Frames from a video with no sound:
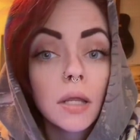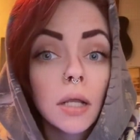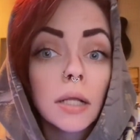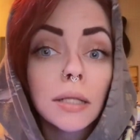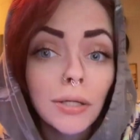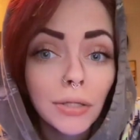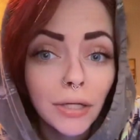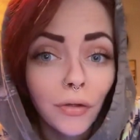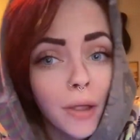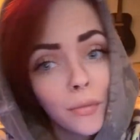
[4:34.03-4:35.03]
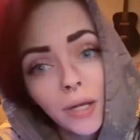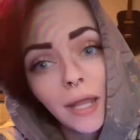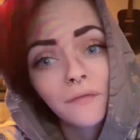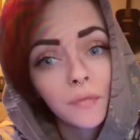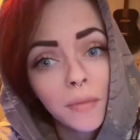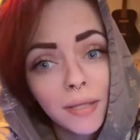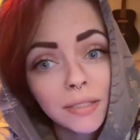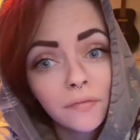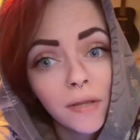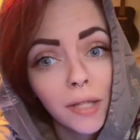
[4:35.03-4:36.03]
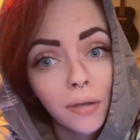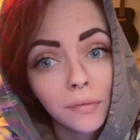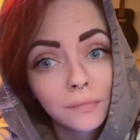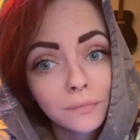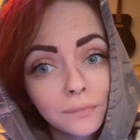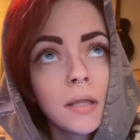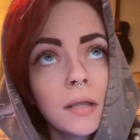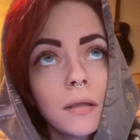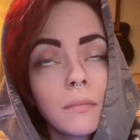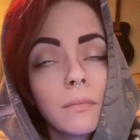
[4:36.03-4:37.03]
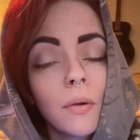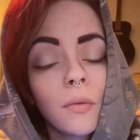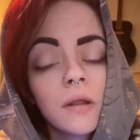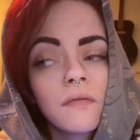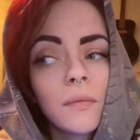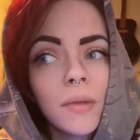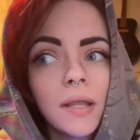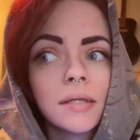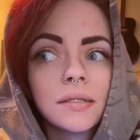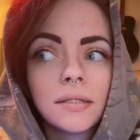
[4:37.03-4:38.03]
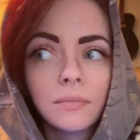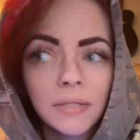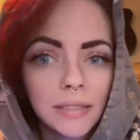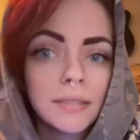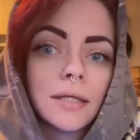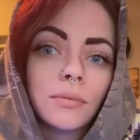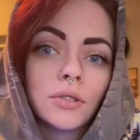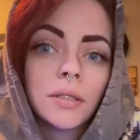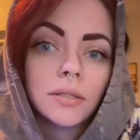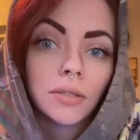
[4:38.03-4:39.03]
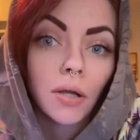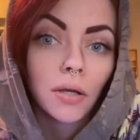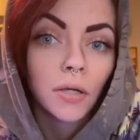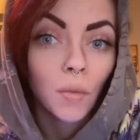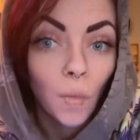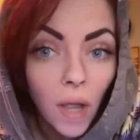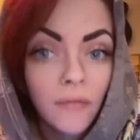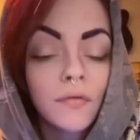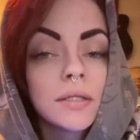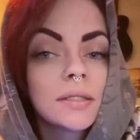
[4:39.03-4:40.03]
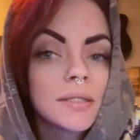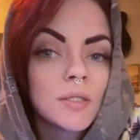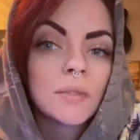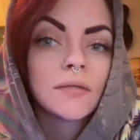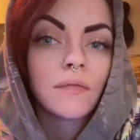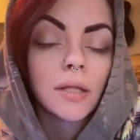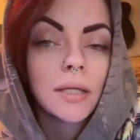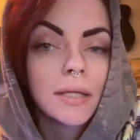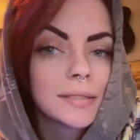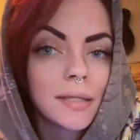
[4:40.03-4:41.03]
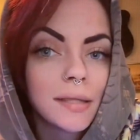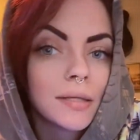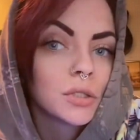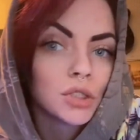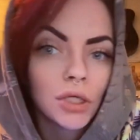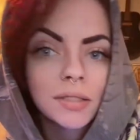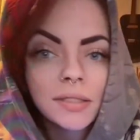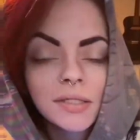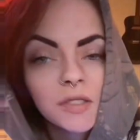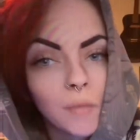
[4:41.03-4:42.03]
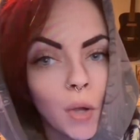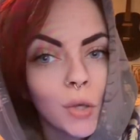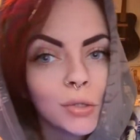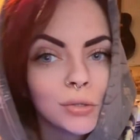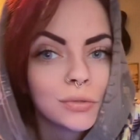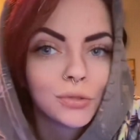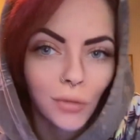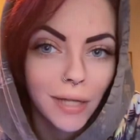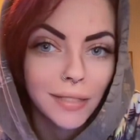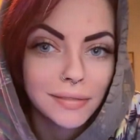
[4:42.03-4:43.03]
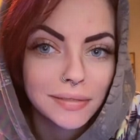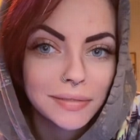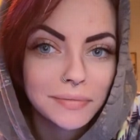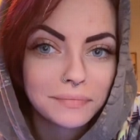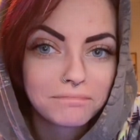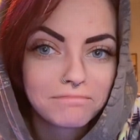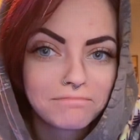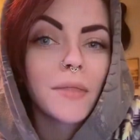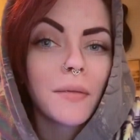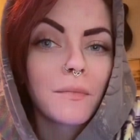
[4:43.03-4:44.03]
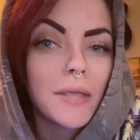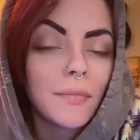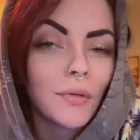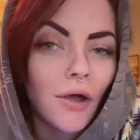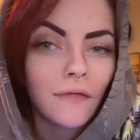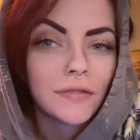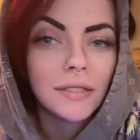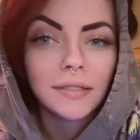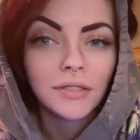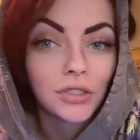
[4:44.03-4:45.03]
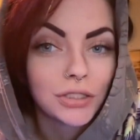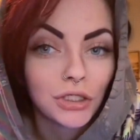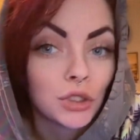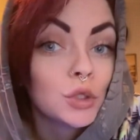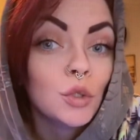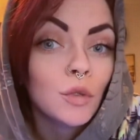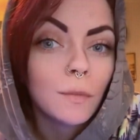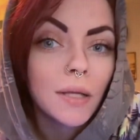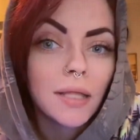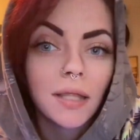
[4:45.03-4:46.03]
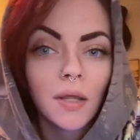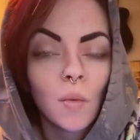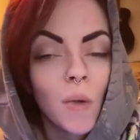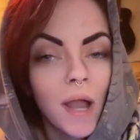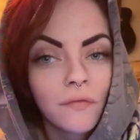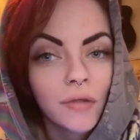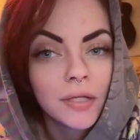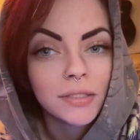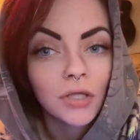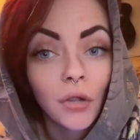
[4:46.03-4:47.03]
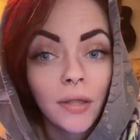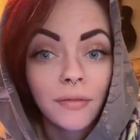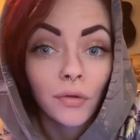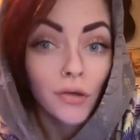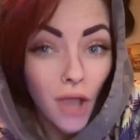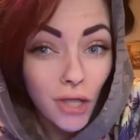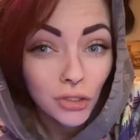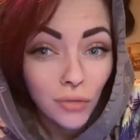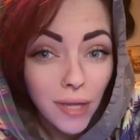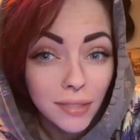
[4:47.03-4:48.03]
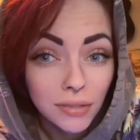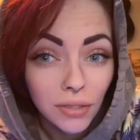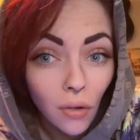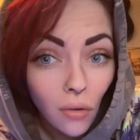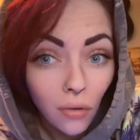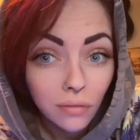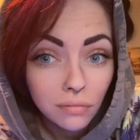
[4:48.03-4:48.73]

Clearly, or I wouldn't have to make this video. But one of the biggest misconceptions on wyverns specifically is that they're just small dragons. People often just assume that wyverns are either not dragons at all,